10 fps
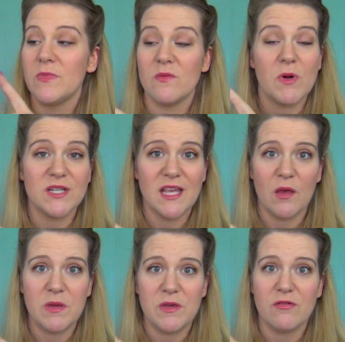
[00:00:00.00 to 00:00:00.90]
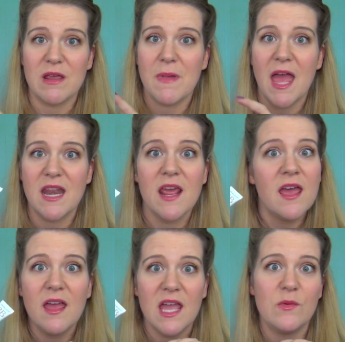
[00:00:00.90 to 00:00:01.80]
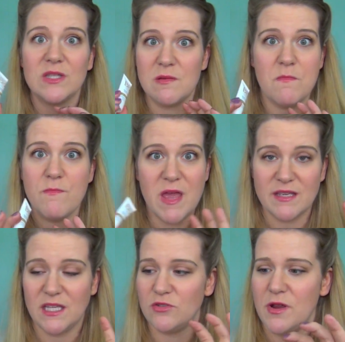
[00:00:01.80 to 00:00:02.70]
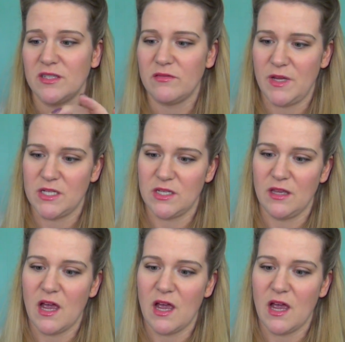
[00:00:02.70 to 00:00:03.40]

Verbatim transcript: the Marcelle BB cream, and it was an amazing transformation.